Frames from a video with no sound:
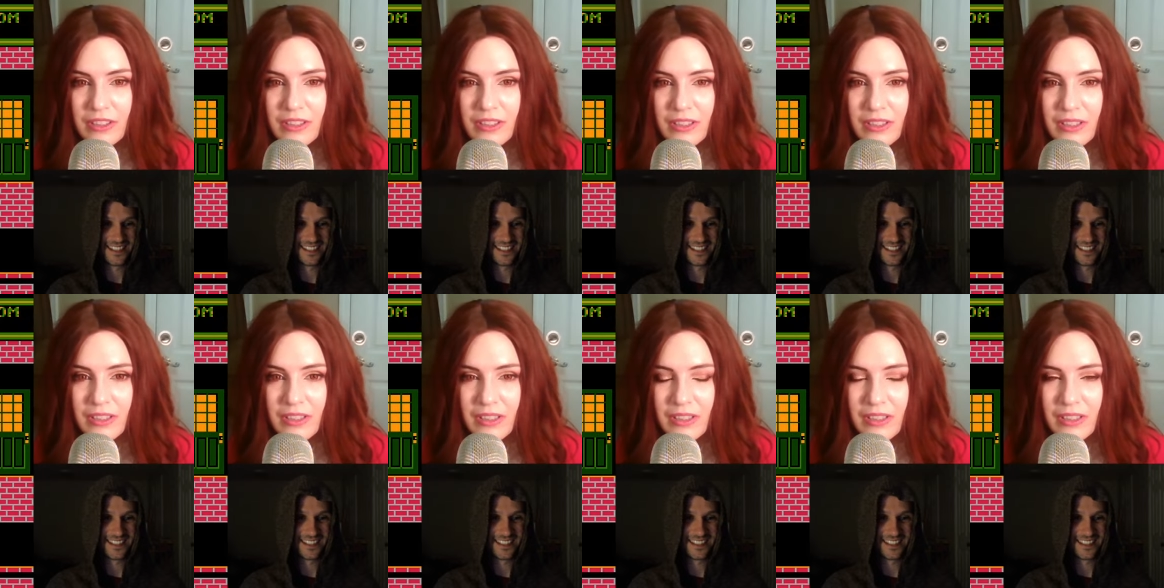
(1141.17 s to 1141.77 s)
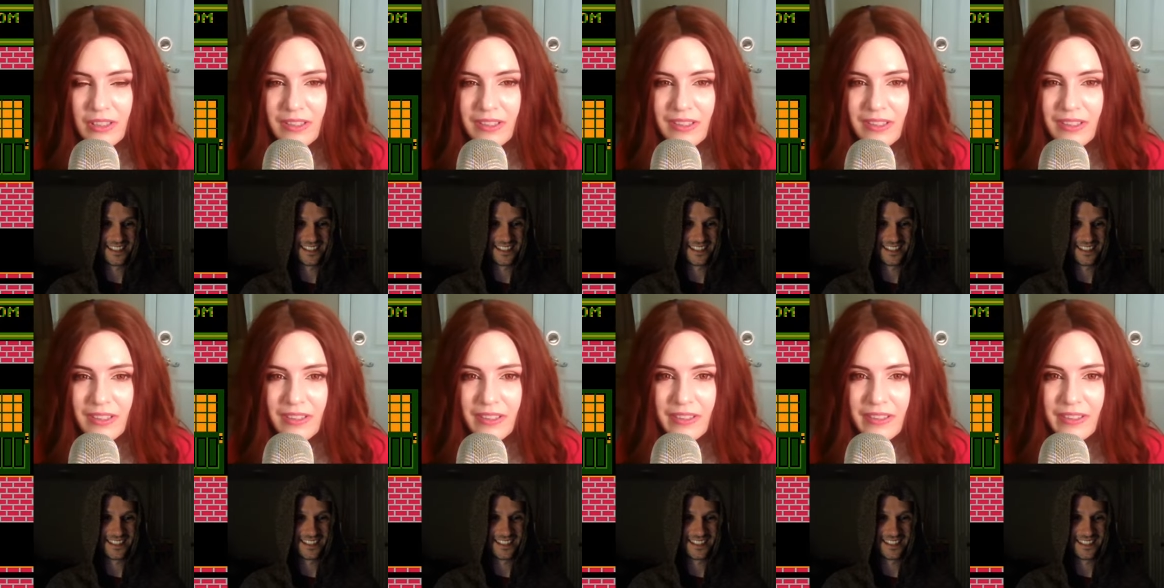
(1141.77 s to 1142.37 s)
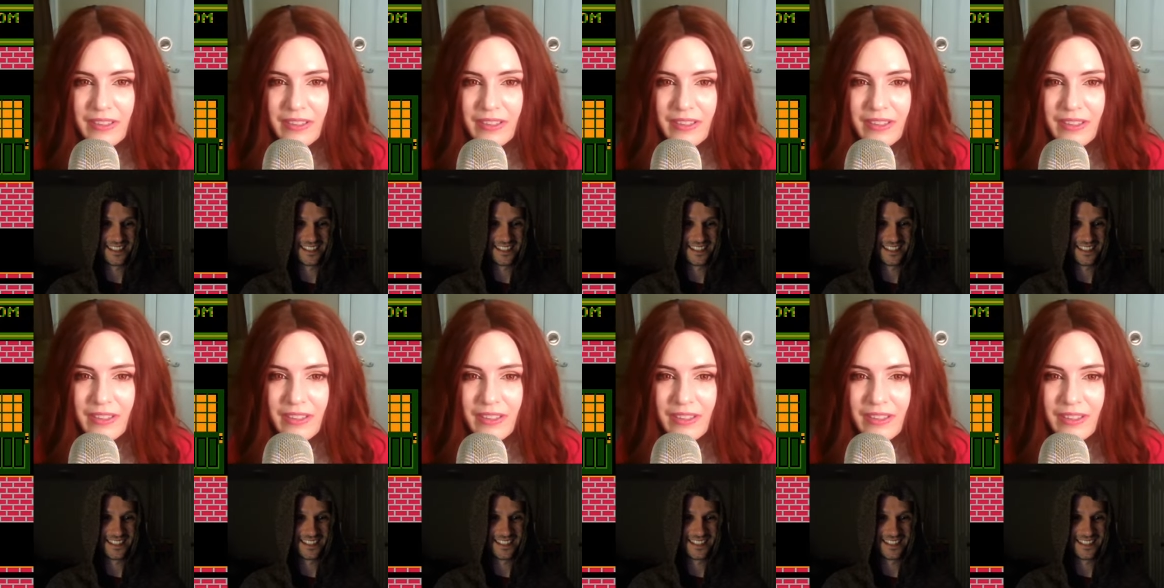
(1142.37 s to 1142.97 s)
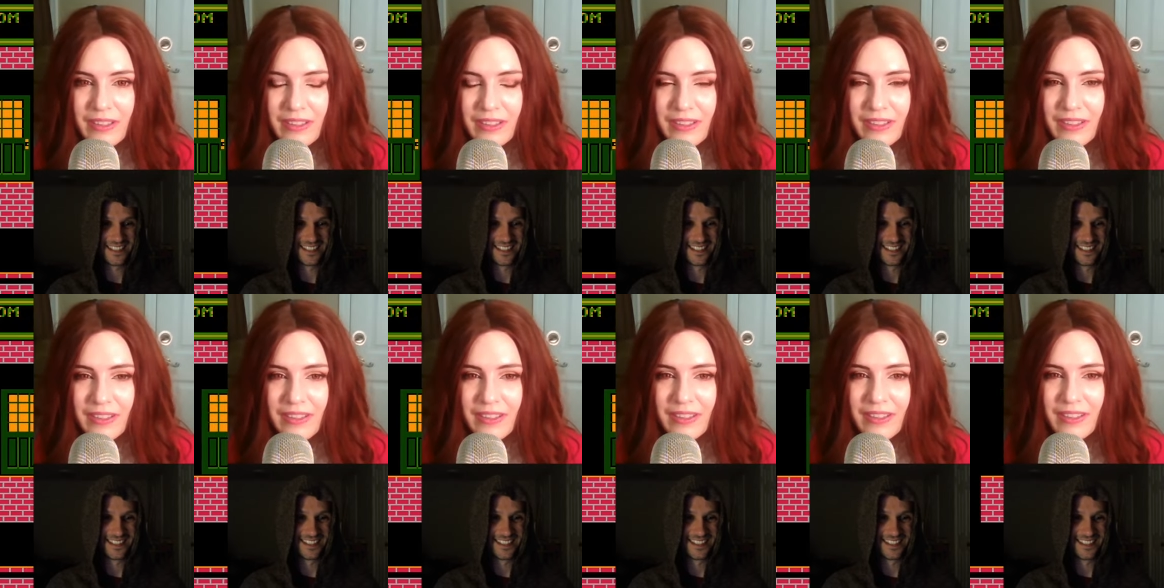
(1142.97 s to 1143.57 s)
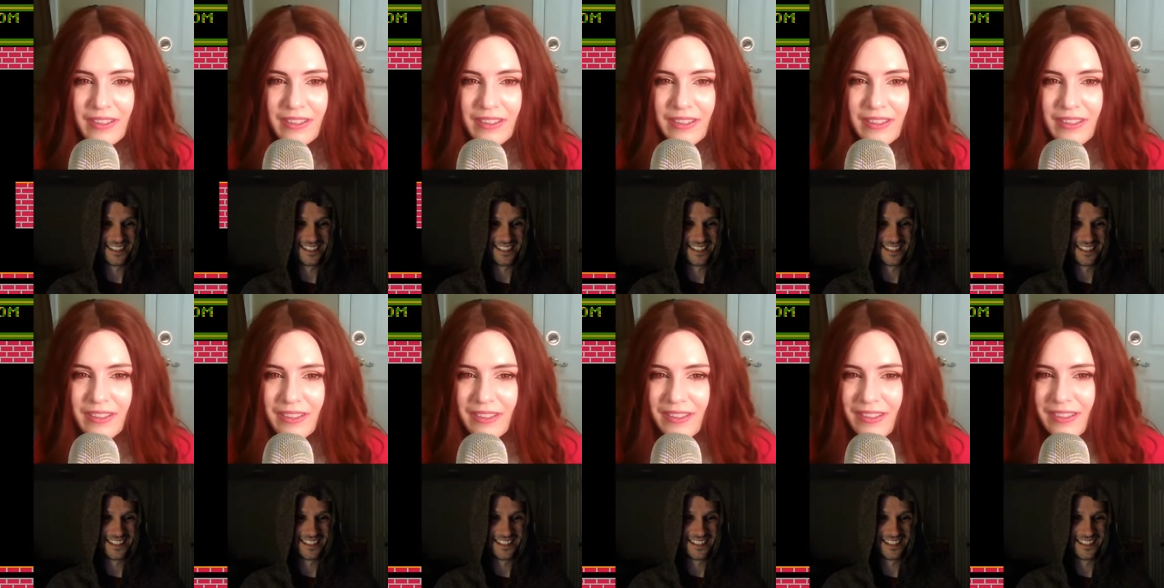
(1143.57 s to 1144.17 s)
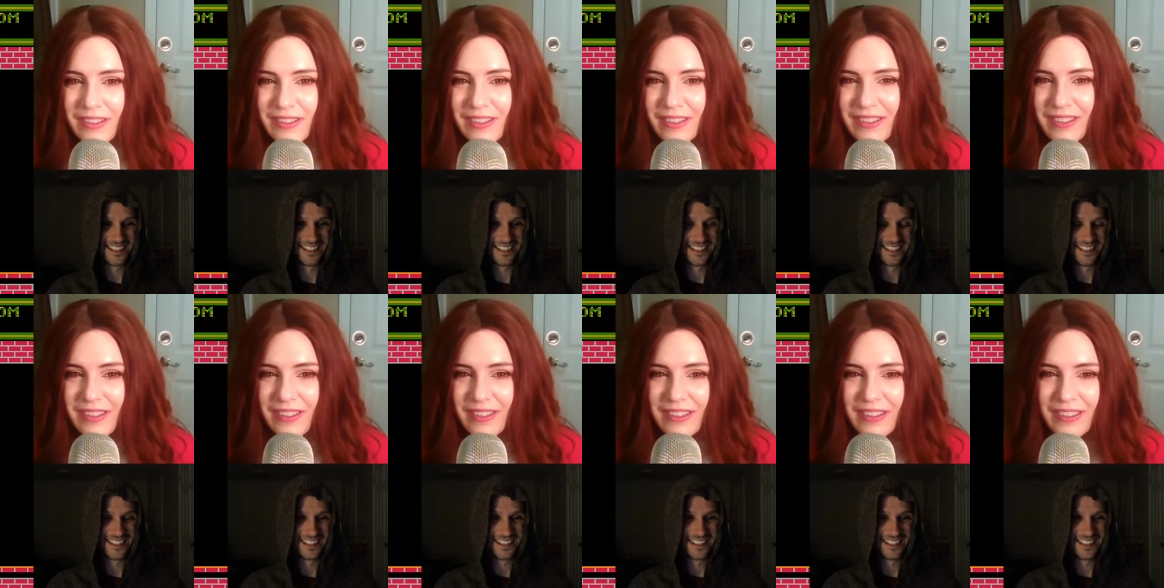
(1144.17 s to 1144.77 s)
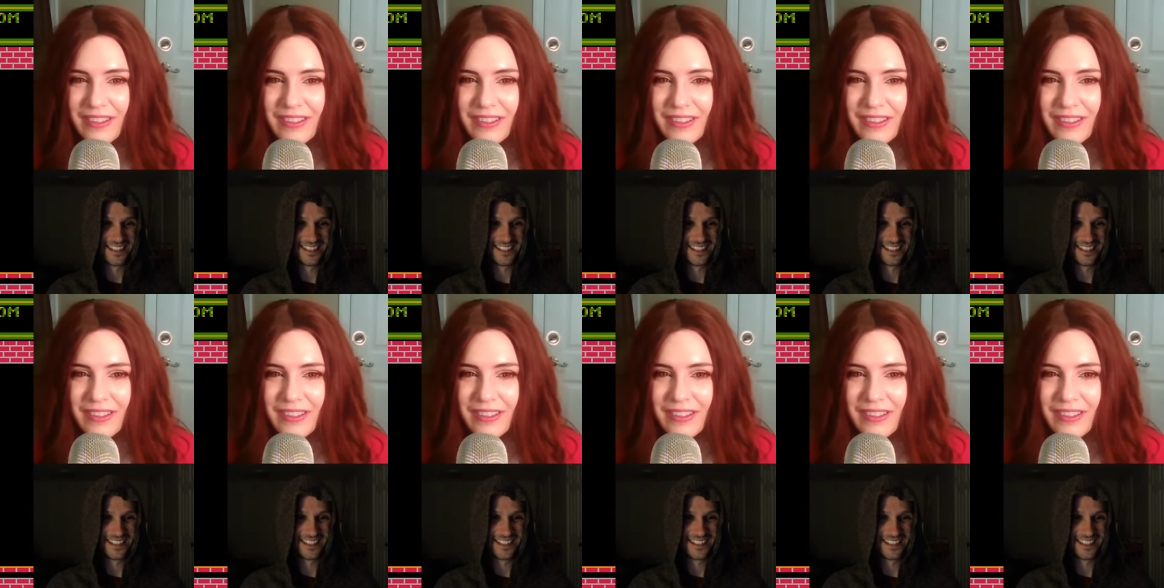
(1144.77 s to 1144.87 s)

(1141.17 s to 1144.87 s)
Nobody speaks.